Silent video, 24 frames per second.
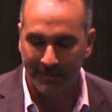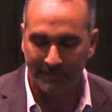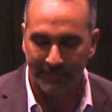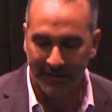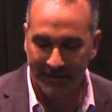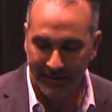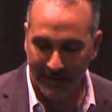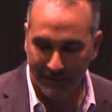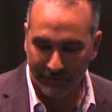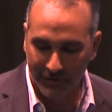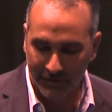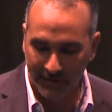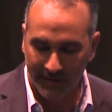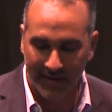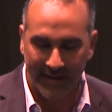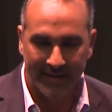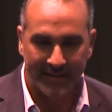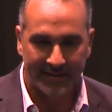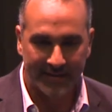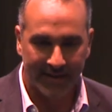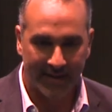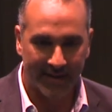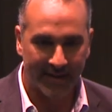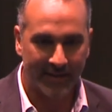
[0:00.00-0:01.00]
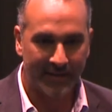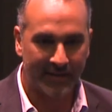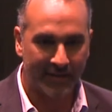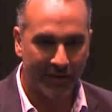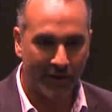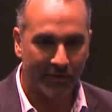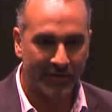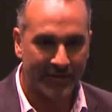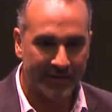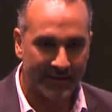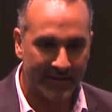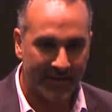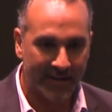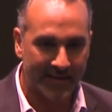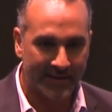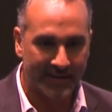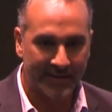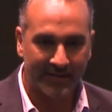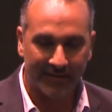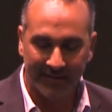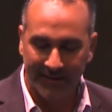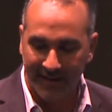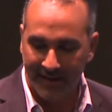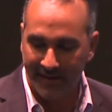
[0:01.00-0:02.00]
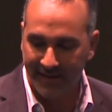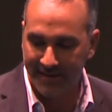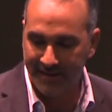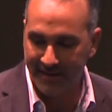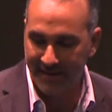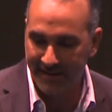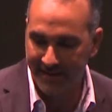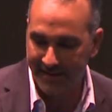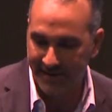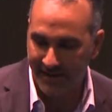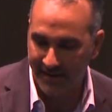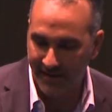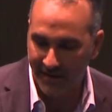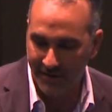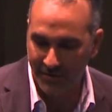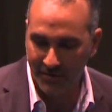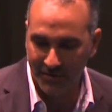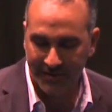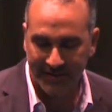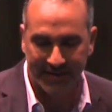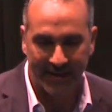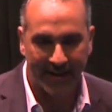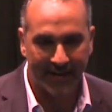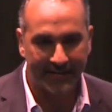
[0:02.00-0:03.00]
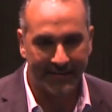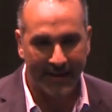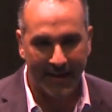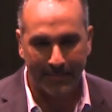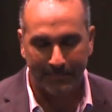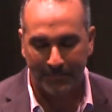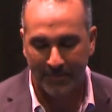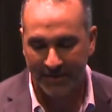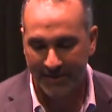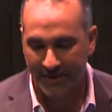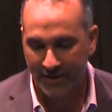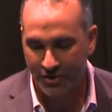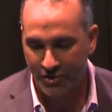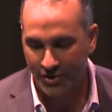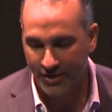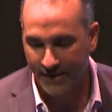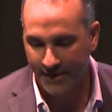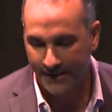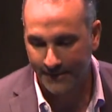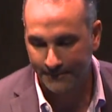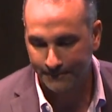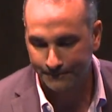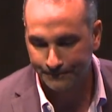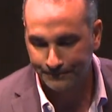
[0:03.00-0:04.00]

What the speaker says: But nevertheless, it's clean. It's easy to understand that positioning.